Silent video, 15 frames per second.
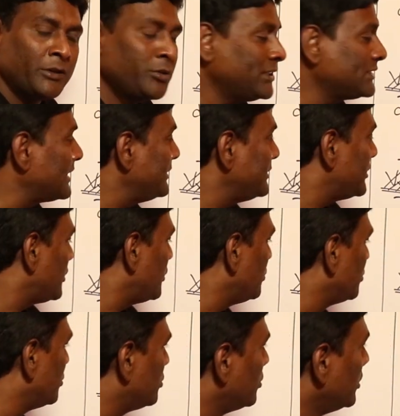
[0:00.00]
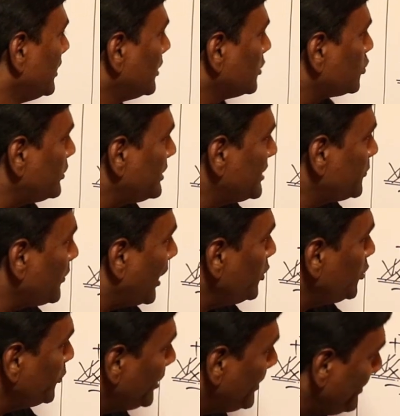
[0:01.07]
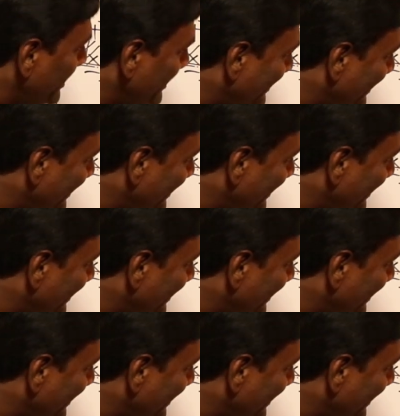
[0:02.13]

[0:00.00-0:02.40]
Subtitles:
unit sin theta 2, so this value will be